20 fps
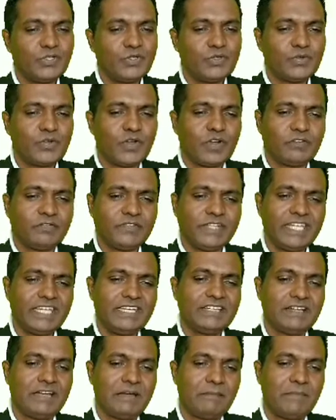of a,
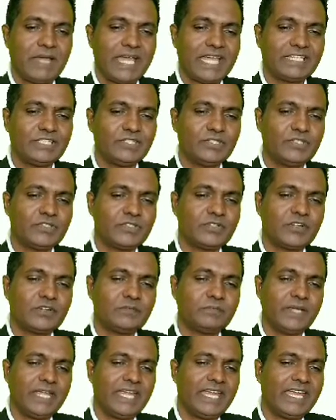magnitude of
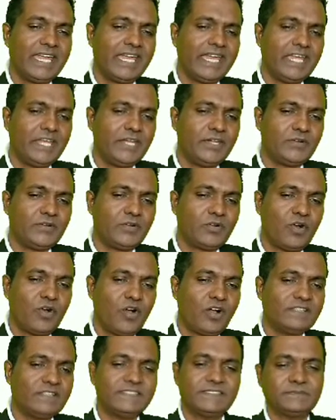b into
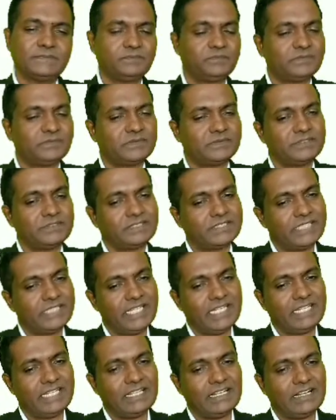cos
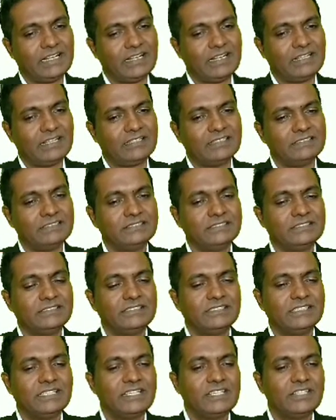theta.
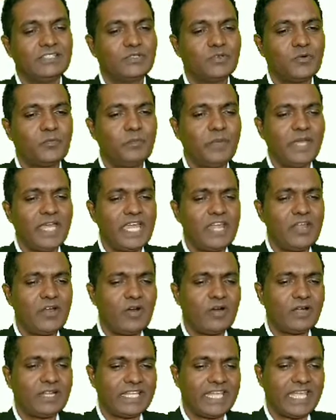So b dot
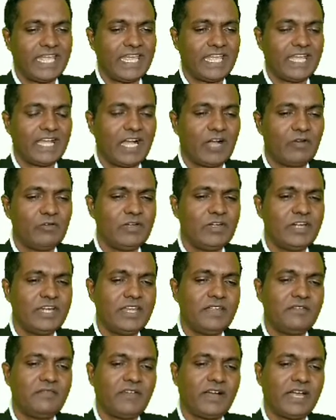a, how will you
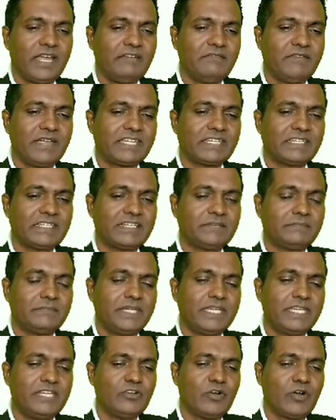define vector b
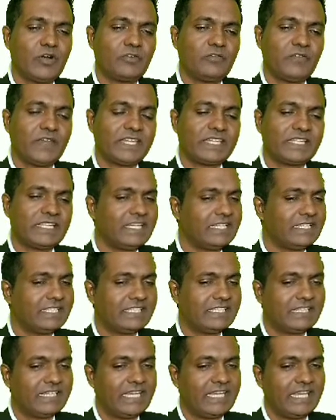dot vector
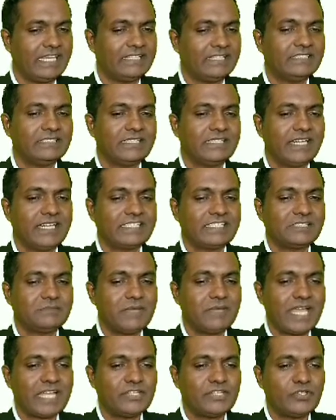a? It's
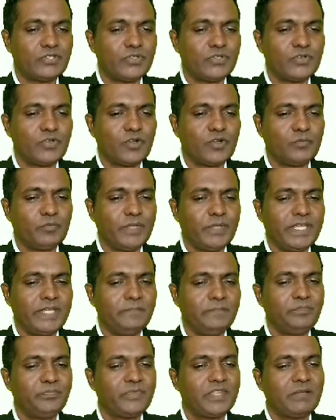magnitude of b,
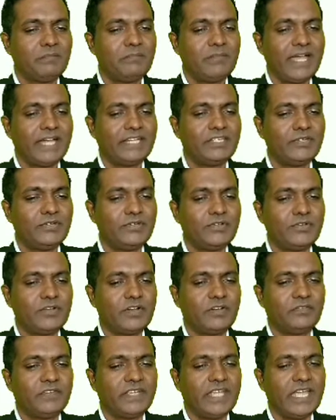magnitude of
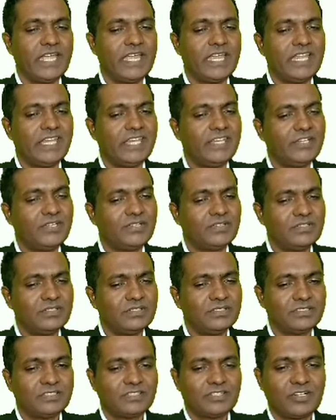a into
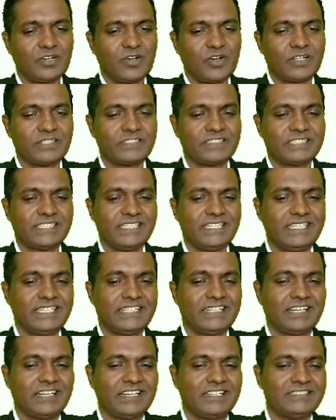cos theta.